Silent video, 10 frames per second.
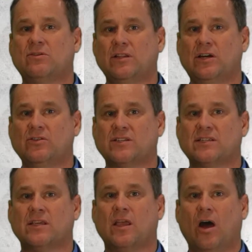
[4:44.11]

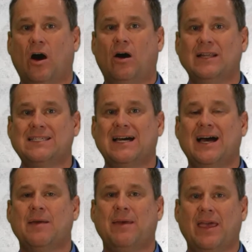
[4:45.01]
closes on
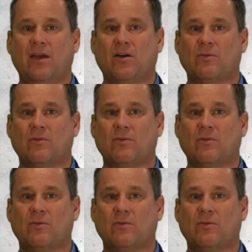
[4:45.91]
time and